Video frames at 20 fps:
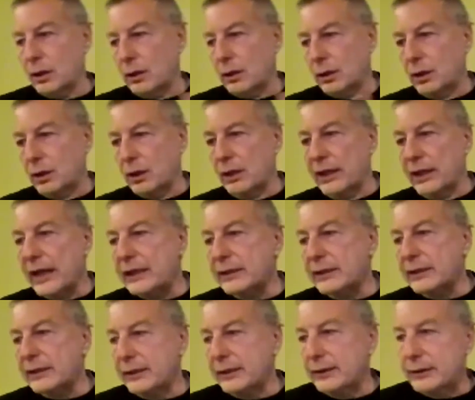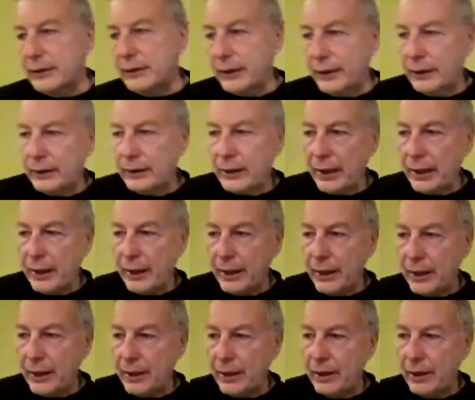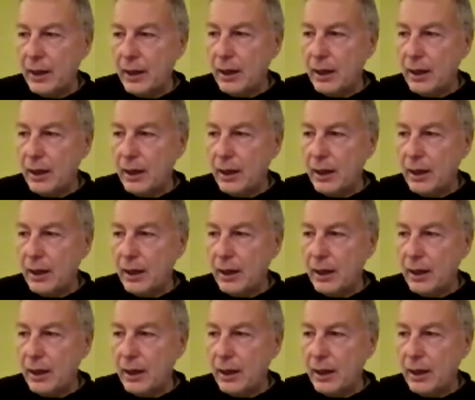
connected in a